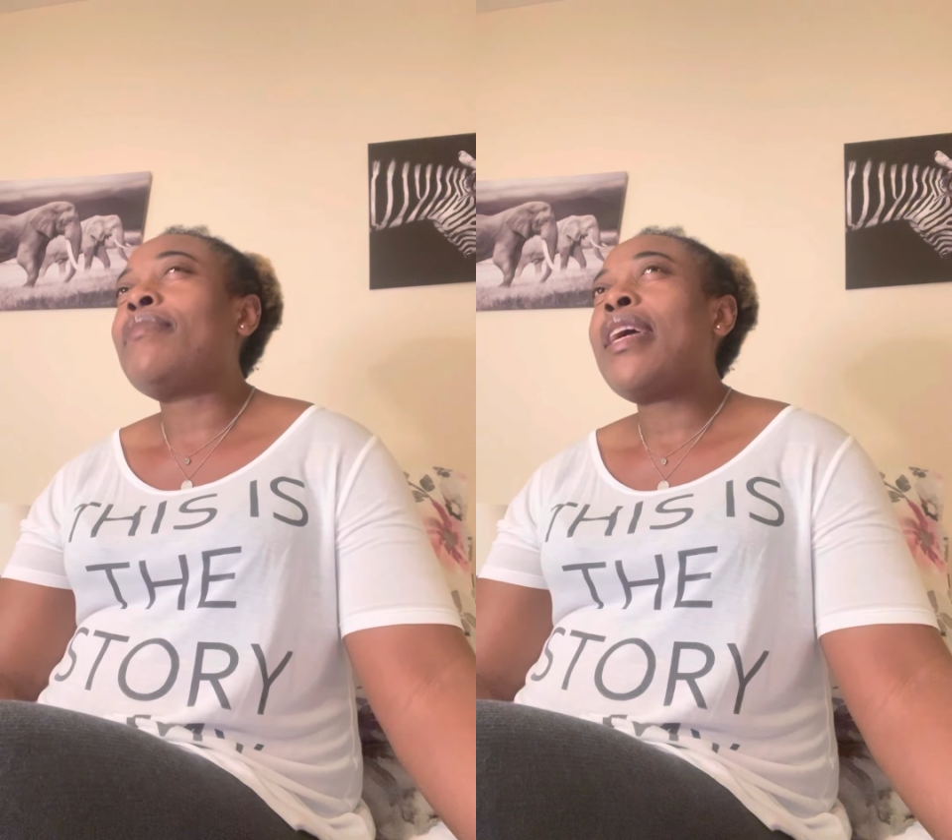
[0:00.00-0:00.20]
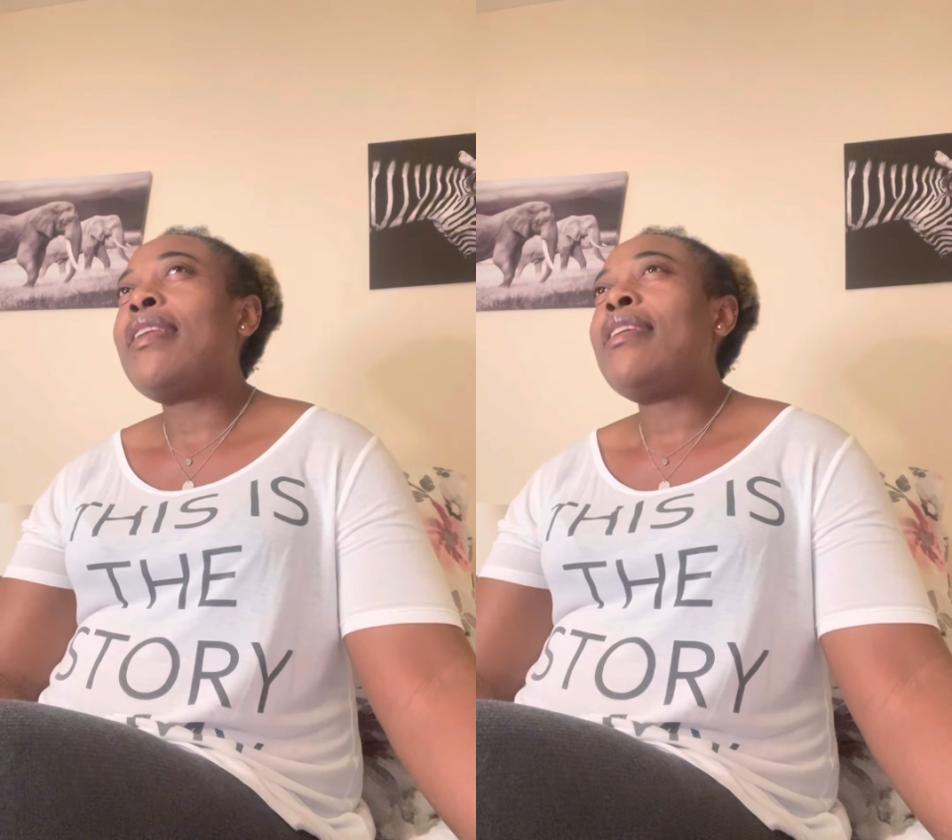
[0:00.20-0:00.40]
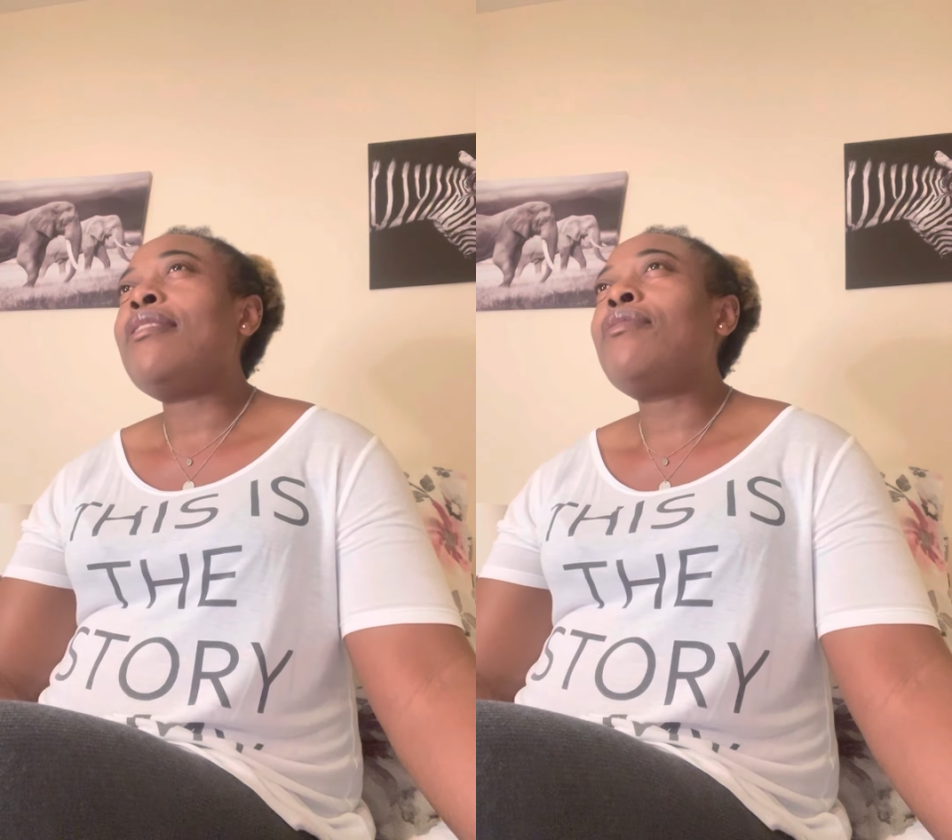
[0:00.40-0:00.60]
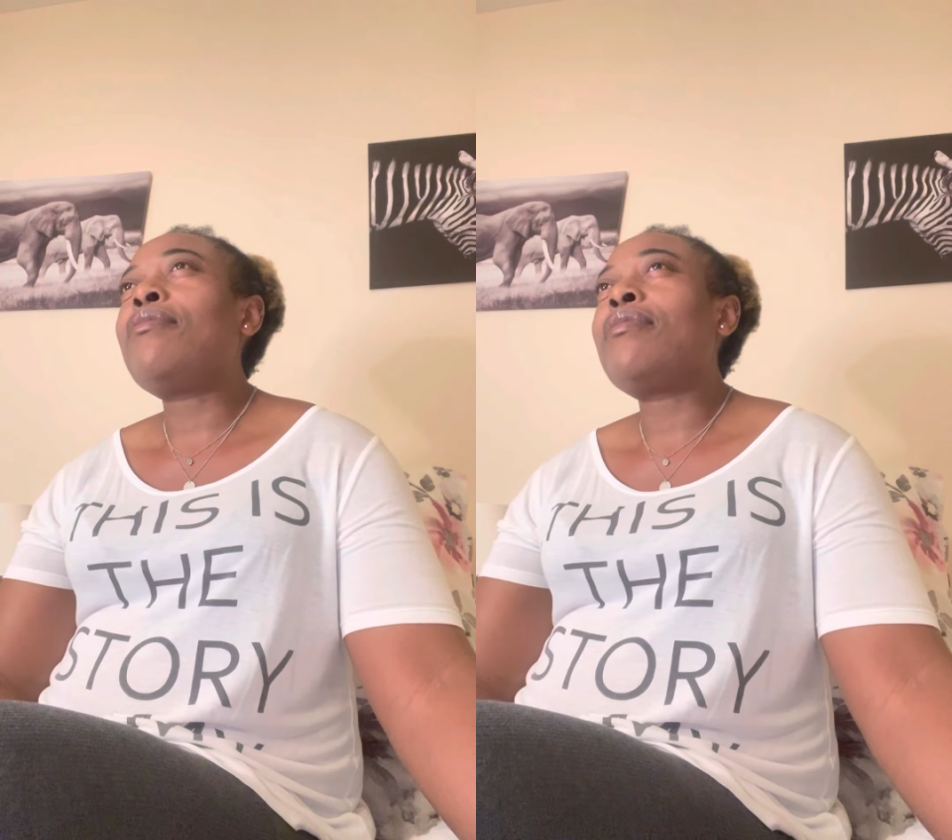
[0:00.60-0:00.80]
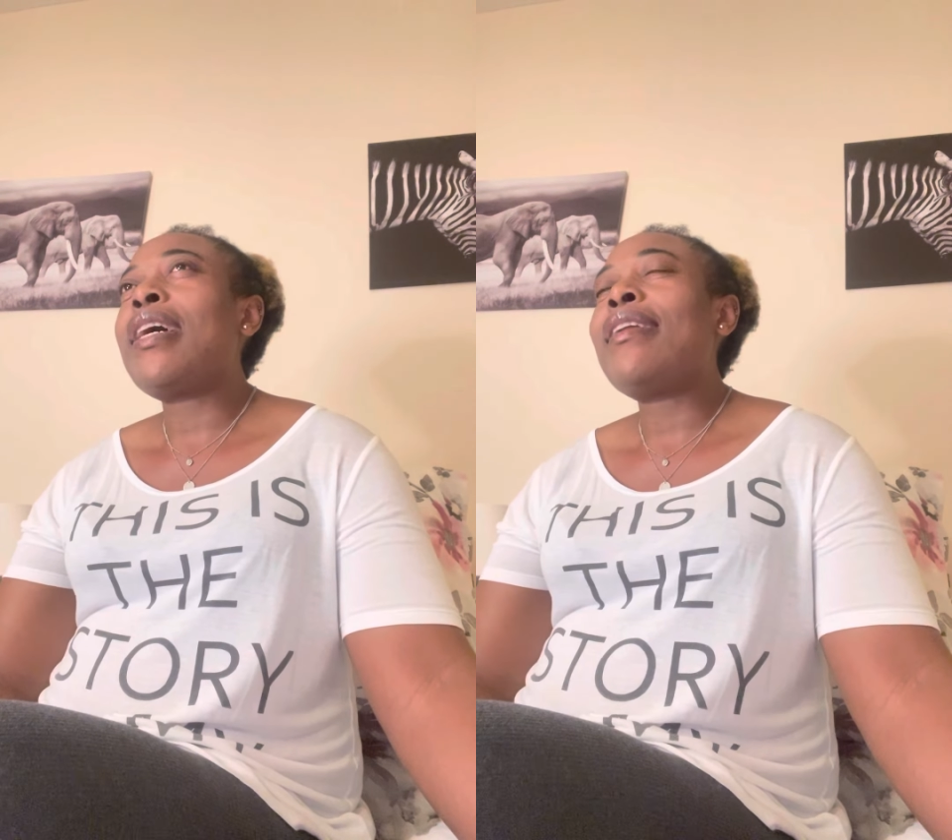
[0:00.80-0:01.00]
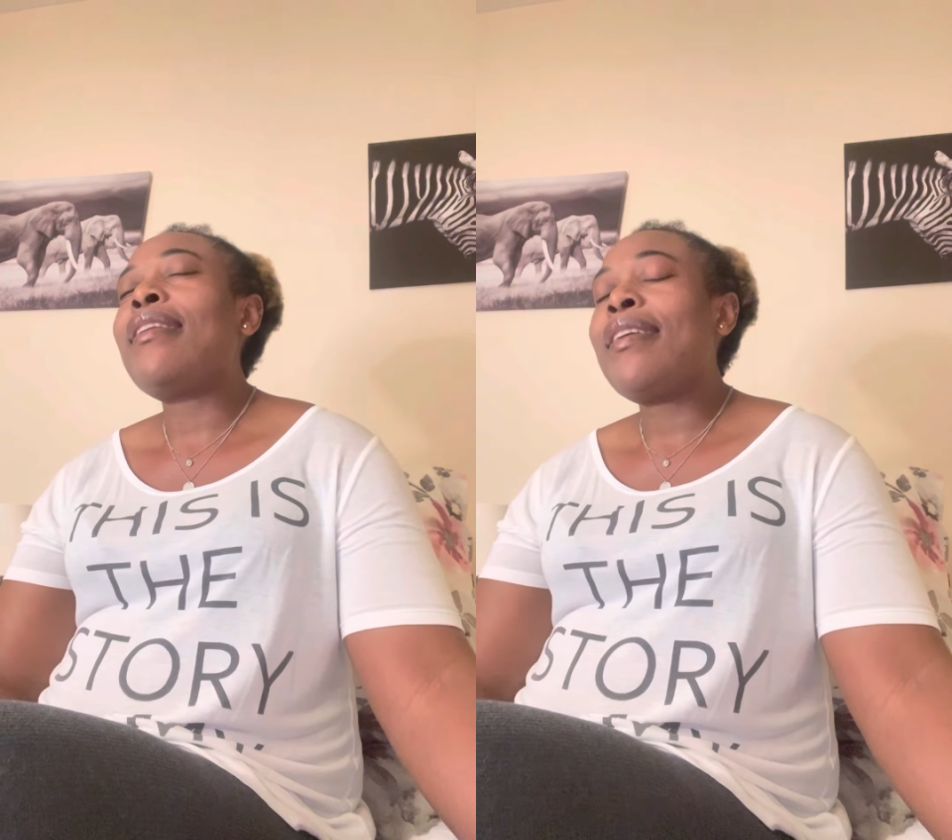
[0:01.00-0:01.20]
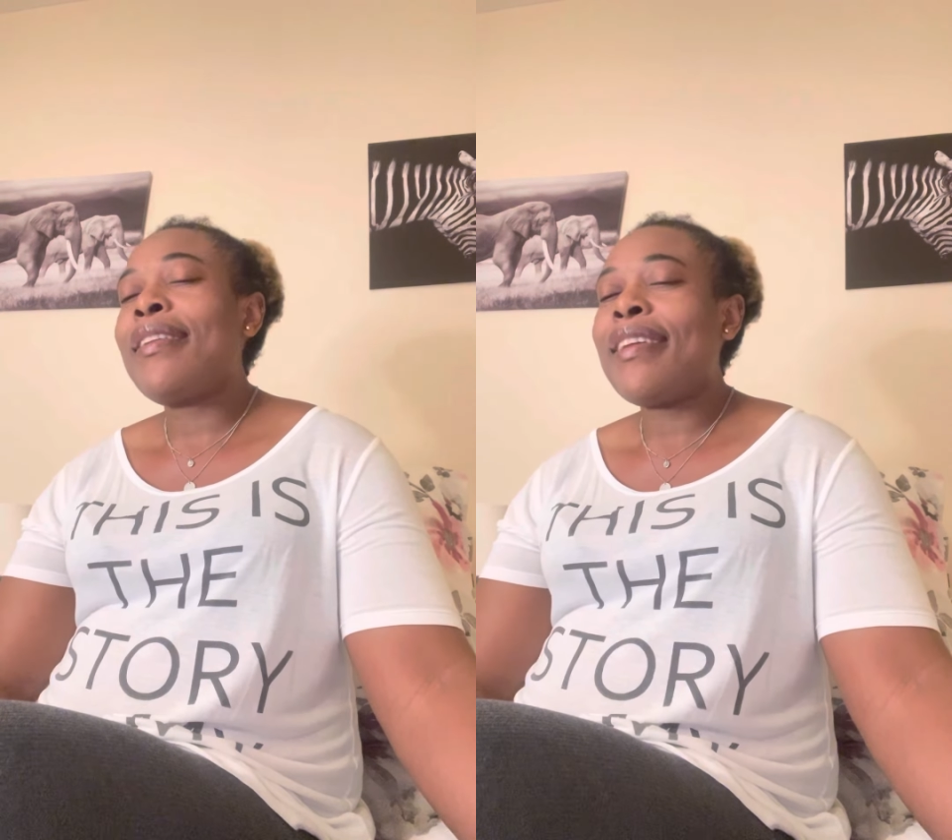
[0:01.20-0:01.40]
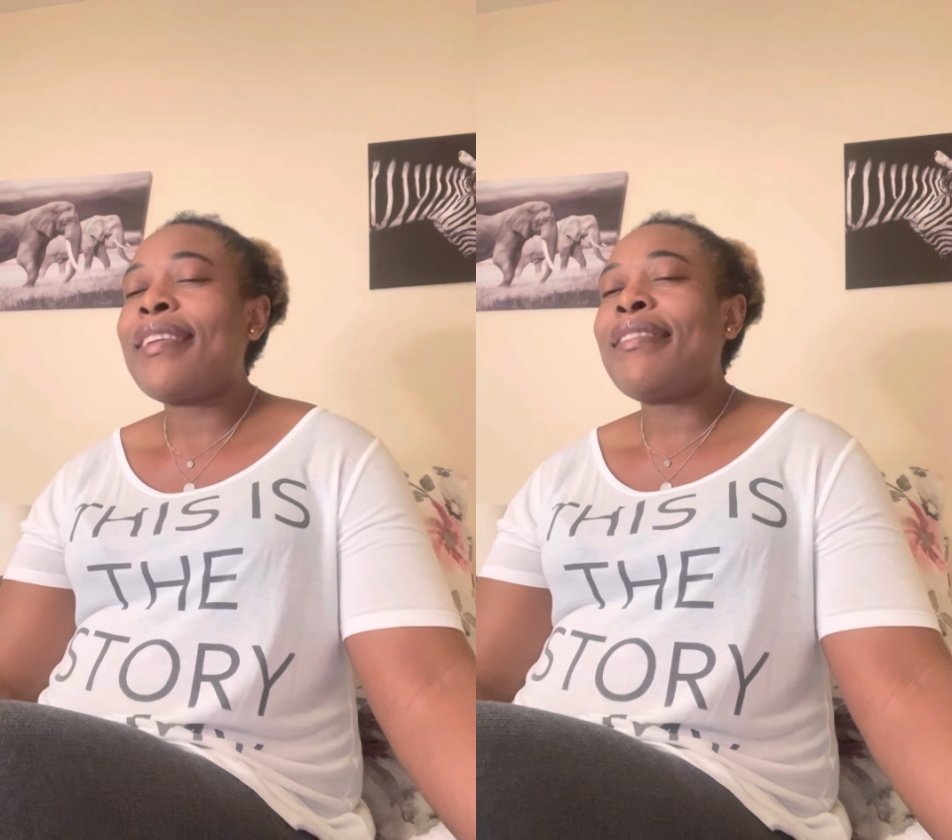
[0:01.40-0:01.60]
I need to start
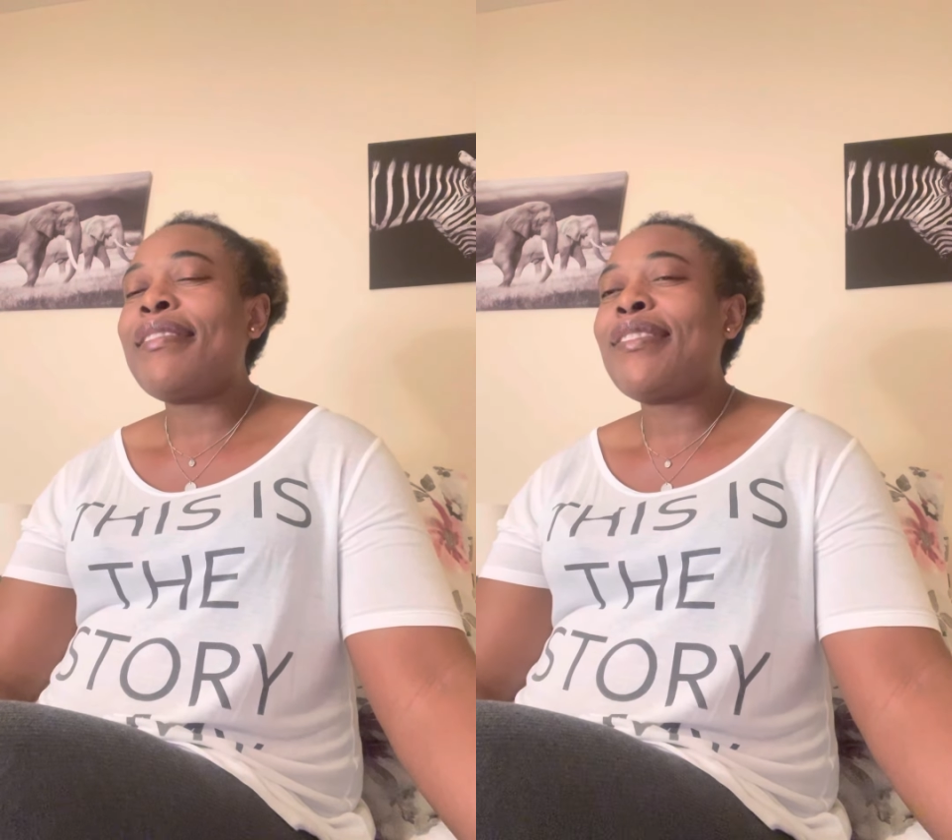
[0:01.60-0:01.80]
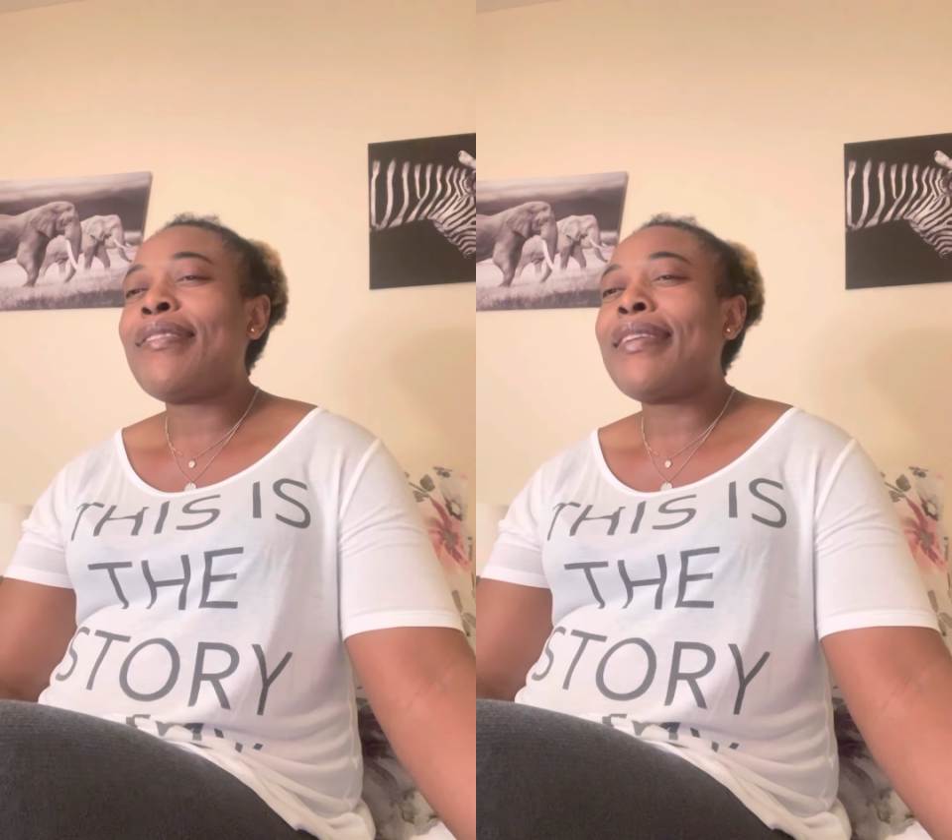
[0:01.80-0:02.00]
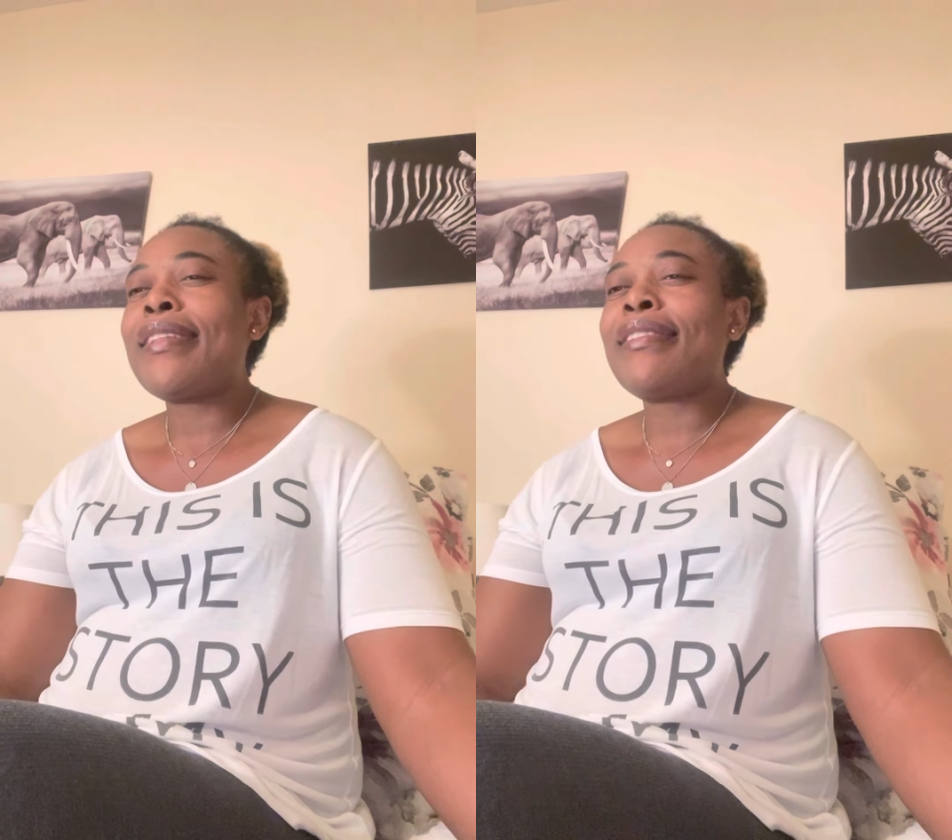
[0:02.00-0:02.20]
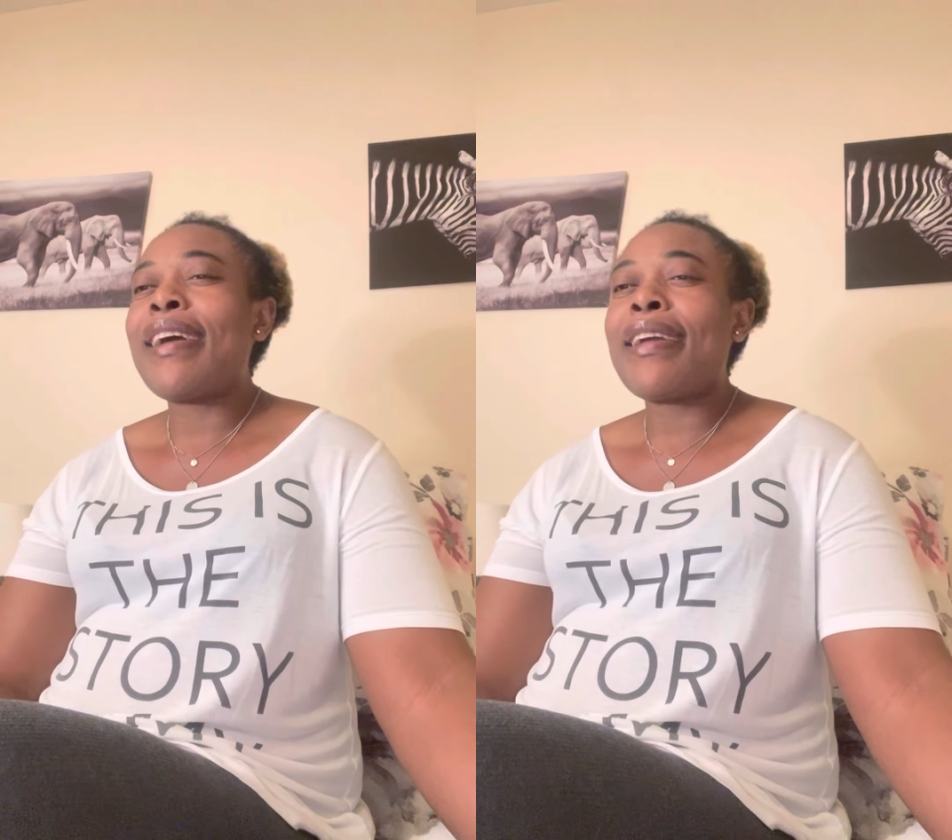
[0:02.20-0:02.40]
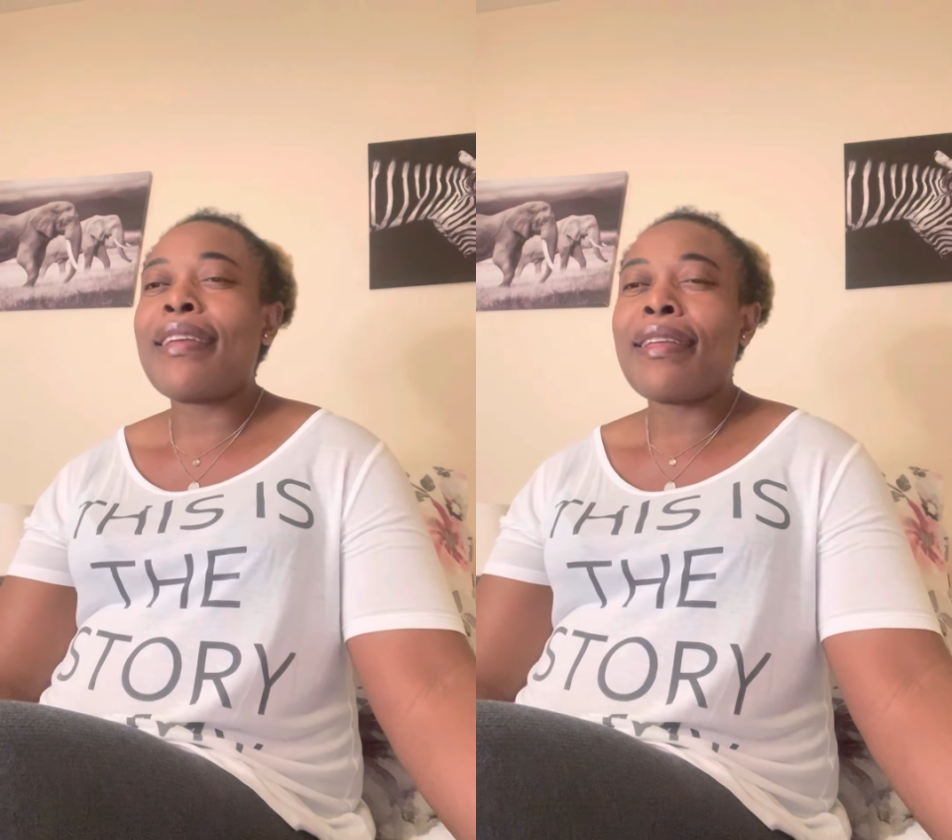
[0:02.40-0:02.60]
learning so that I